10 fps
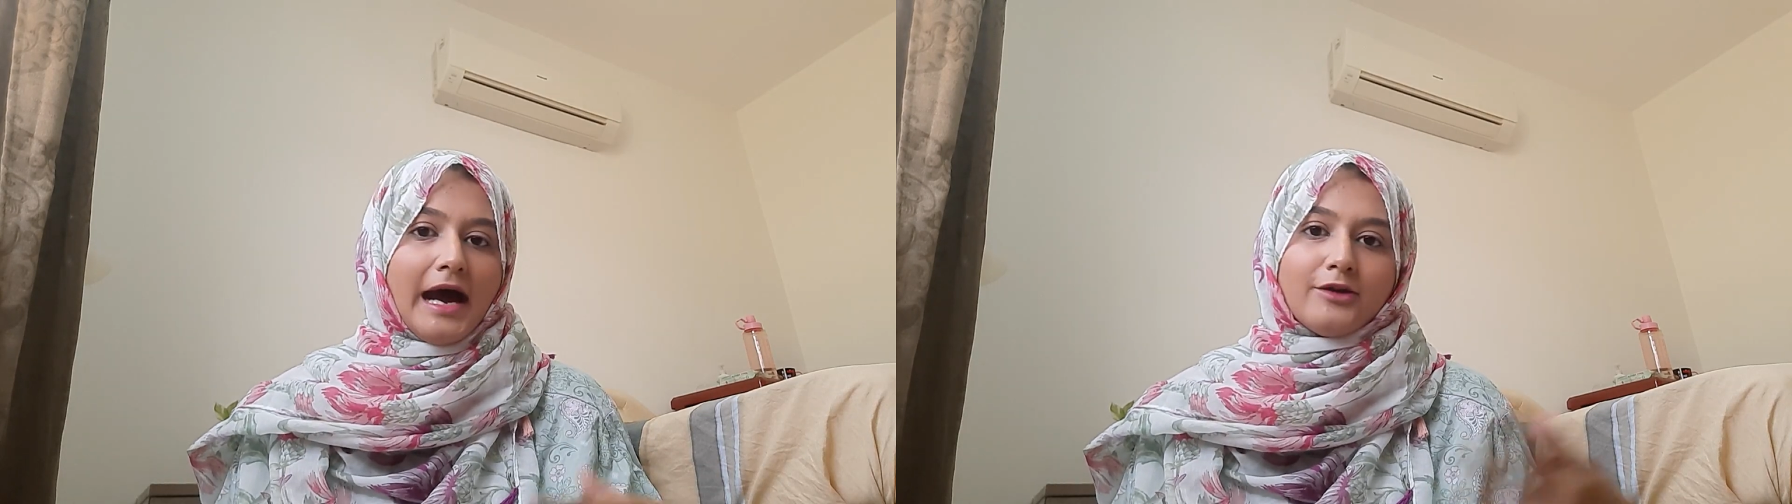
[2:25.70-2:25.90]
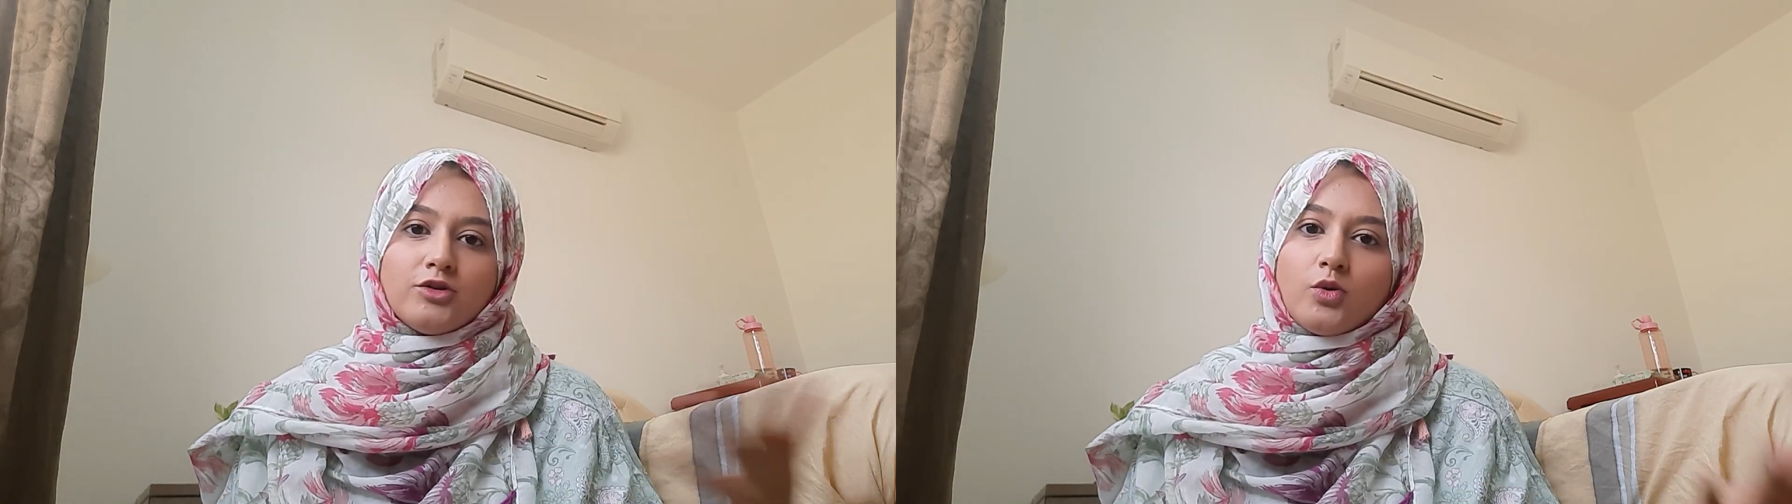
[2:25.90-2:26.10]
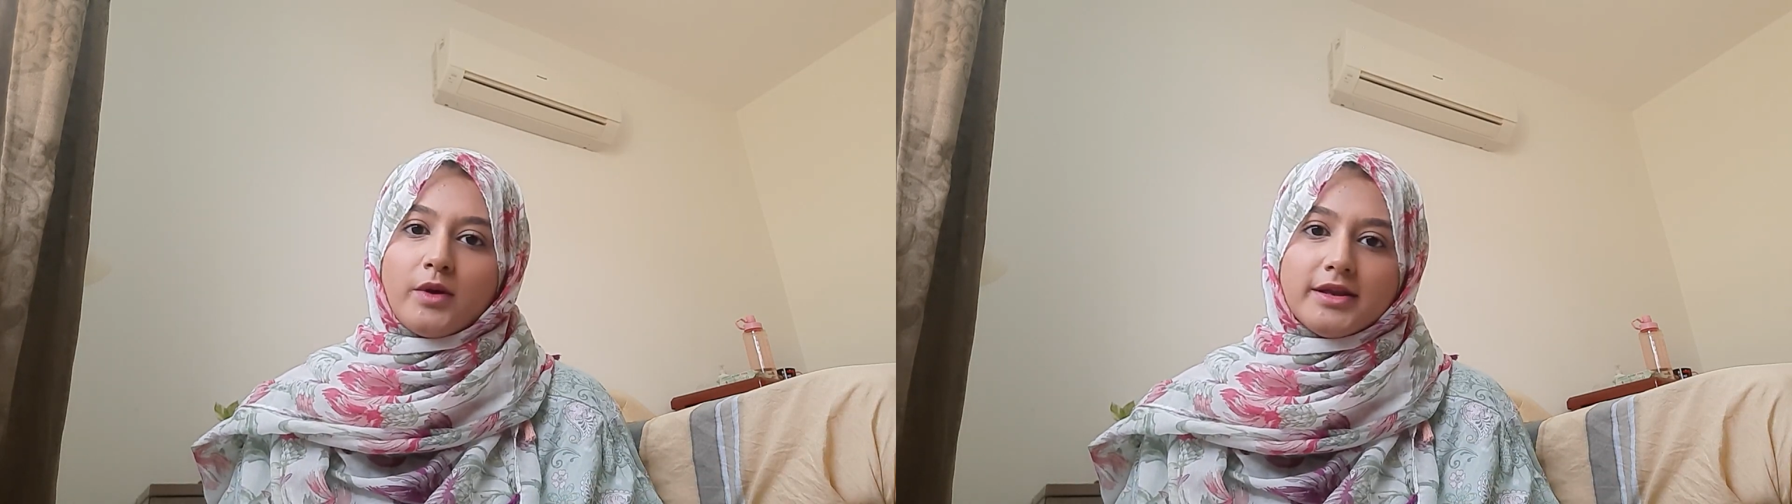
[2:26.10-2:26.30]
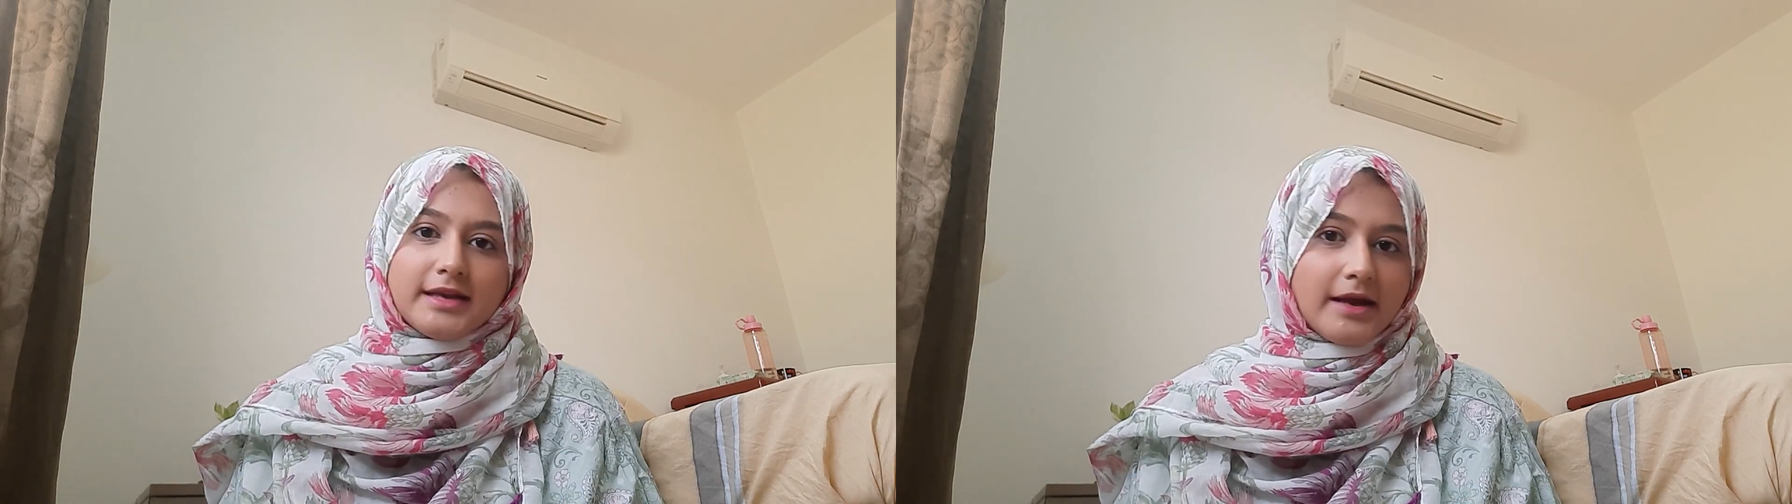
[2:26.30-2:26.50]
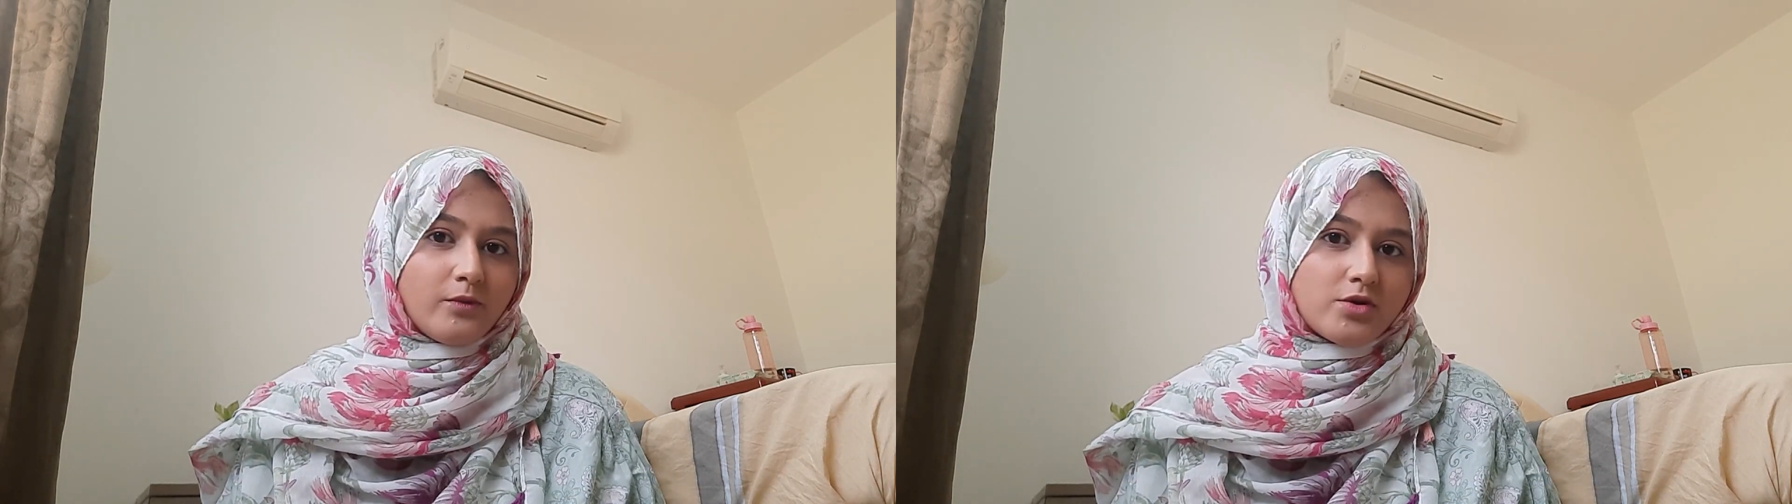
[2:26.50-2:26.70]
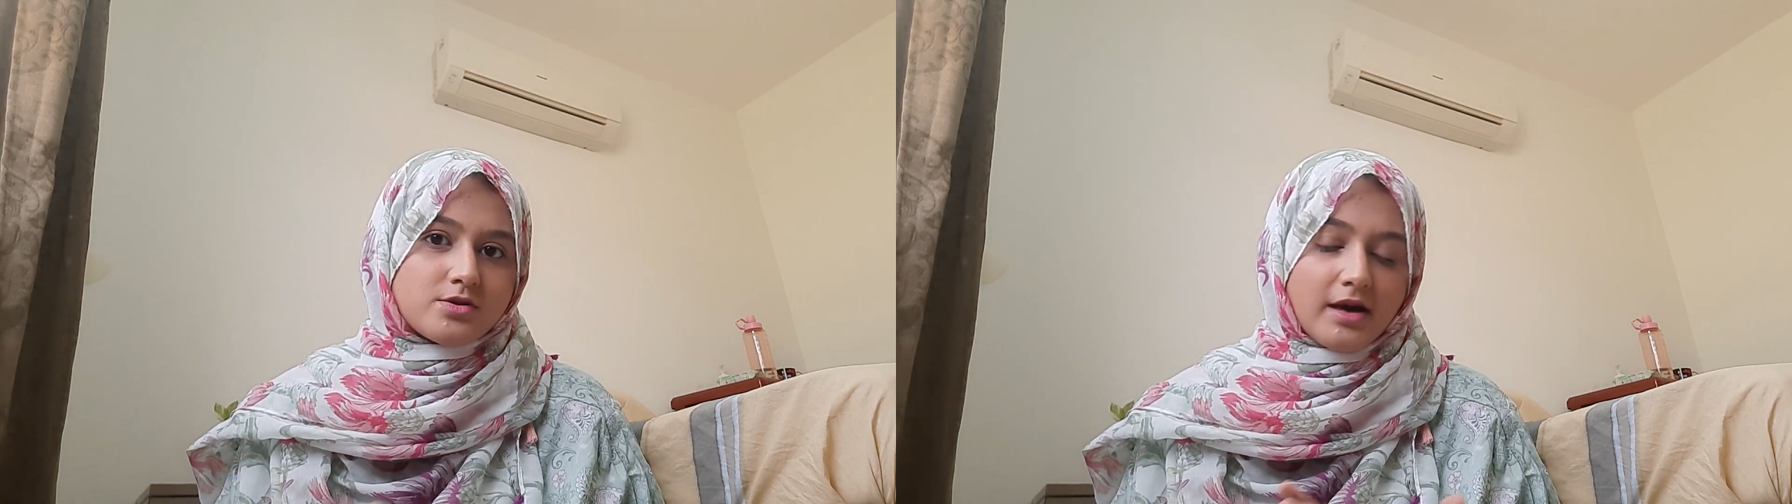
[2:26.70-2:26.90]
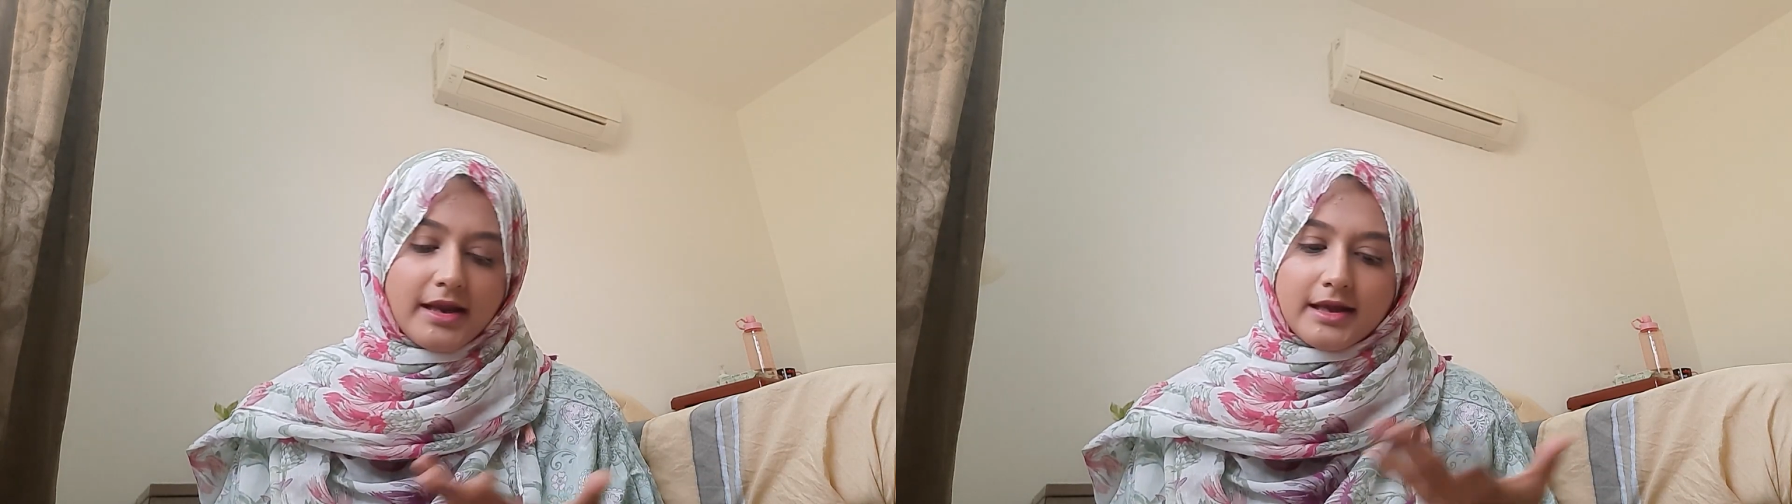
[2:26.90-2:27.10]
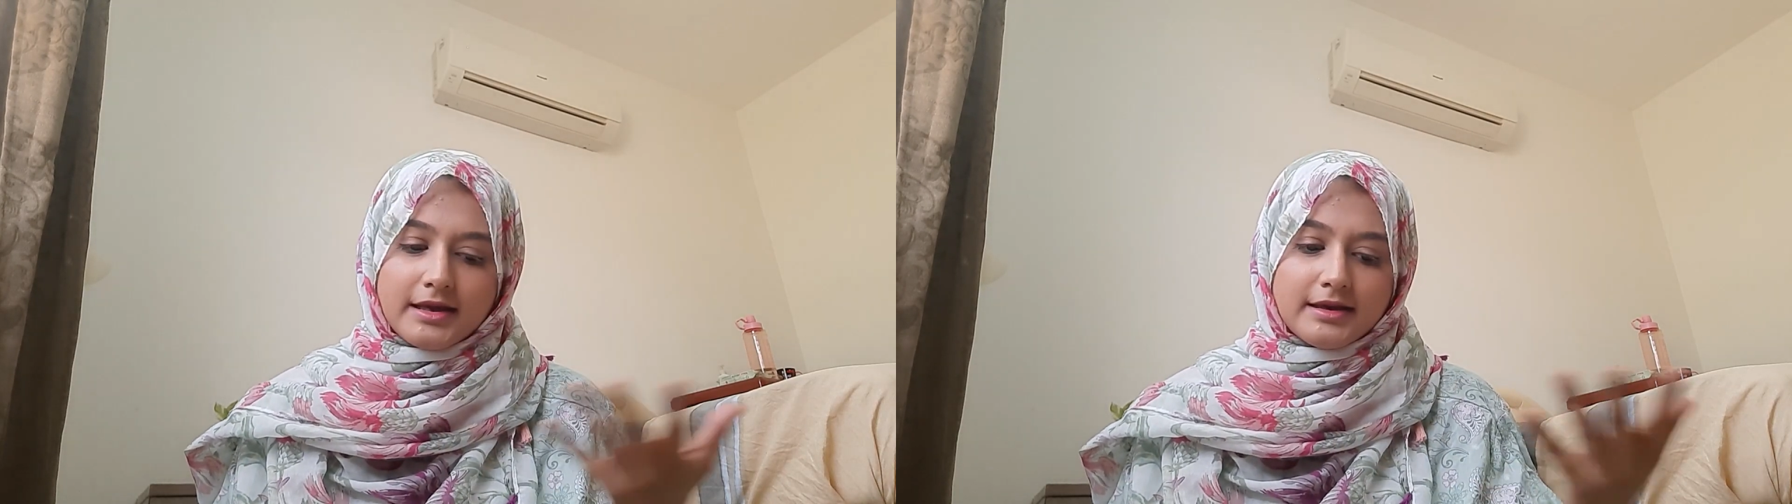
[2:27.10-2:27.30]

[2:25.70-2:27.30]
I don't know where the time was running,